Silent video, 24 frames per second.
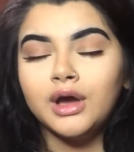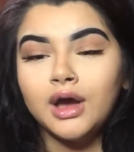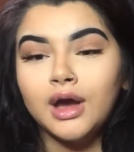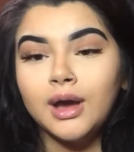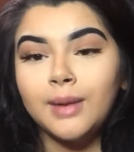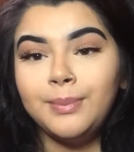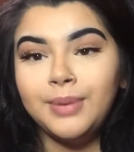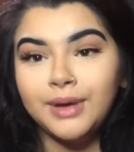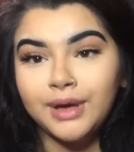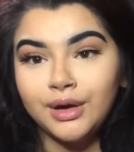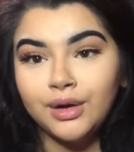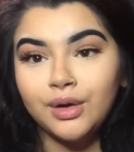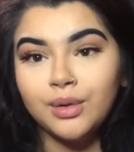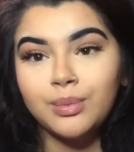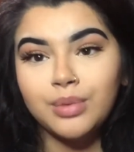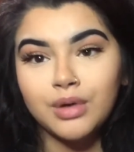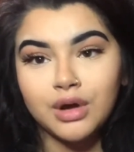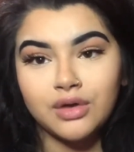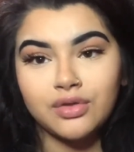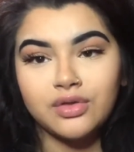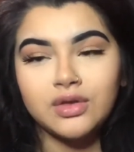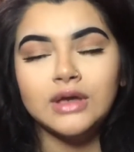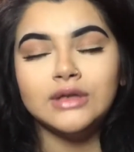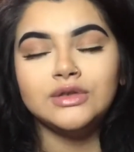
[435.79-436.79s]
a pill
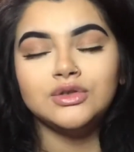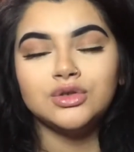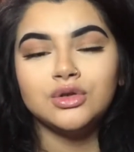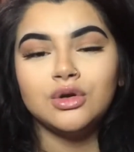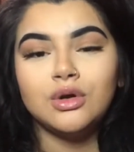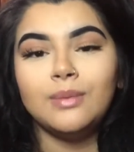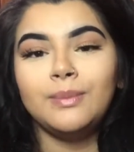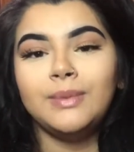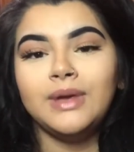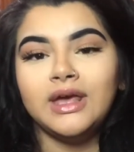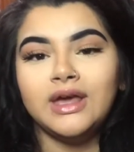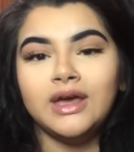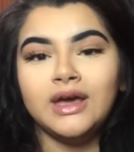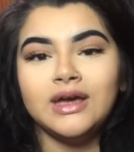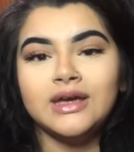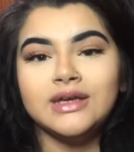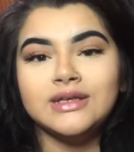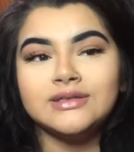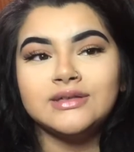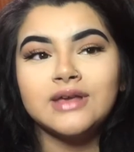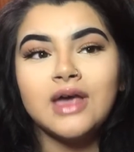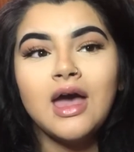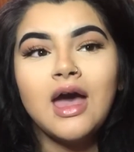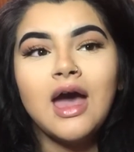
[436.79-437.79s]
birth control
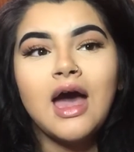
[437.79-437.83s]
because